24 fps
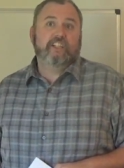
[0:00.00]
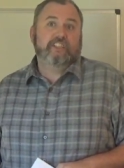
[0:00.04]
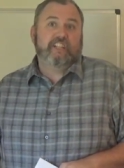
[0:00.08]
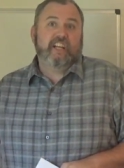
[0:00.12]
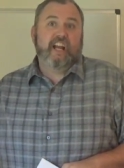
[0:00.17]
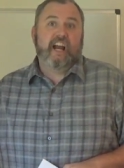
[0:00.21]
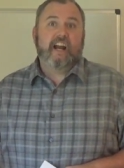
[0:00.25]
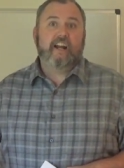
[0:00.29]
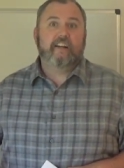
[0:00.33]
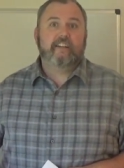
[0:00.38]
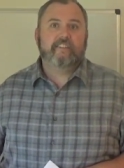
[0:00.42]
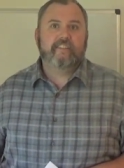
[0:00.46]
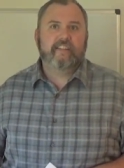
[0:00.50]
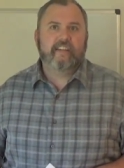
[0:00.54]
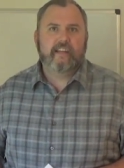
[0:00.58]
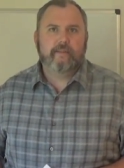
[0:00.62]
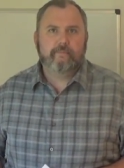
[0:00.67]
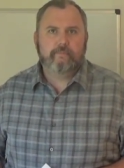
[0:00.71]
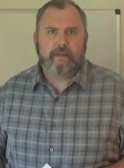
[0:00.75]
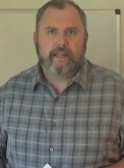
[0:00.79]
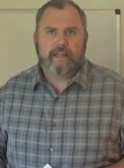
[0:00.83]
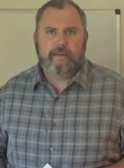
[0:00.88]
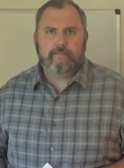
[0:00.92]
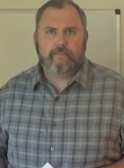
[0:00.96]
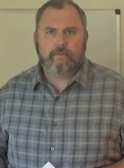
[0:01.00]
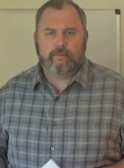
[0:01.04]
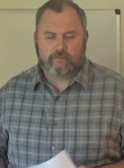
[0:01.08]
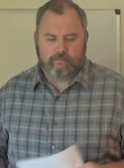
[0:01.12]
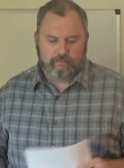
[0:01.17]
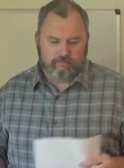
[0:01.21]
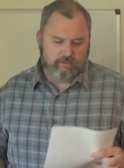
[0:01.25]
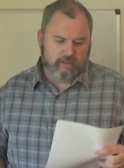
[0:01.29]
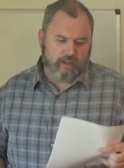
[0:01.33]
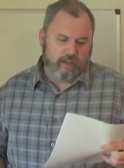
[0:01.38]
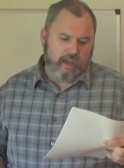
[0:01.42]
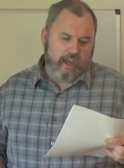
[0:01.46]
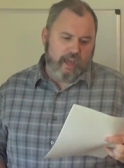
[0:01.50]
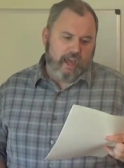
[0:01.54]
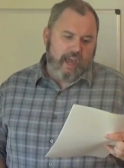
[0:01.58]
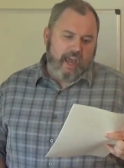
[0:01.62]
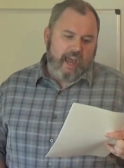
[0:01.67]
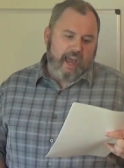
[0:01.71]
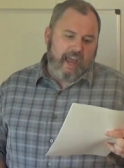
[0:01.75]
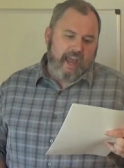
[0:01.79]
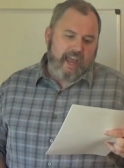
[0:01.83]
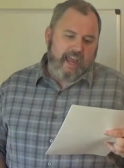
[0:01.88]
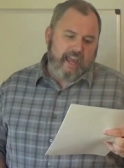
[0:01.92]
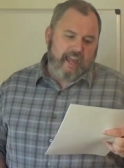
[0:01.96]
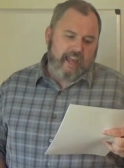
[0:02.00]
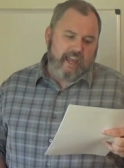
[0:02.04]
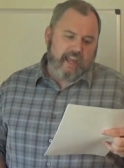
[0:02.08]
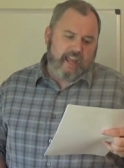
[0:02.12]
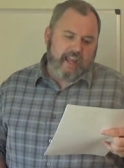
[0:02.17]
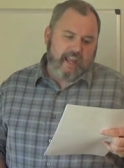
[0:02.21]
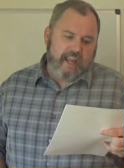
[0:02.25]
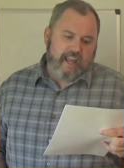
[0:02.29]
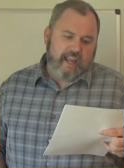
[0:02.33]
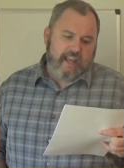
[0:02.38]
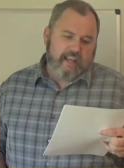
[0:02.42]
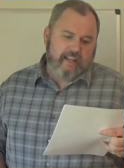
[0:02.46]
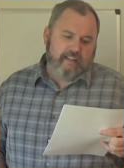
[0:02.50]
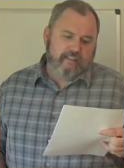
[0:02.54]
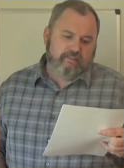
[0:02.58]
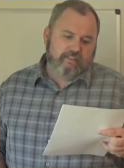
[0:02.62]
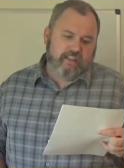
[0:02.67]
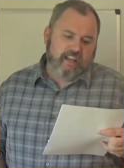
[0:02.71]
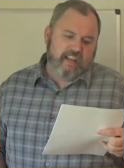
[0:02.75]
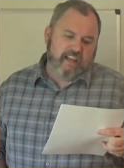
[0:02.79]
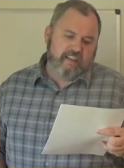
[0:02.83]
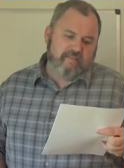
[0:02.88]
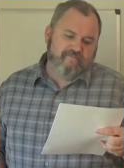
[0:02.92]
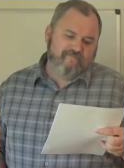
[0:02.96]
she hired 10 people, and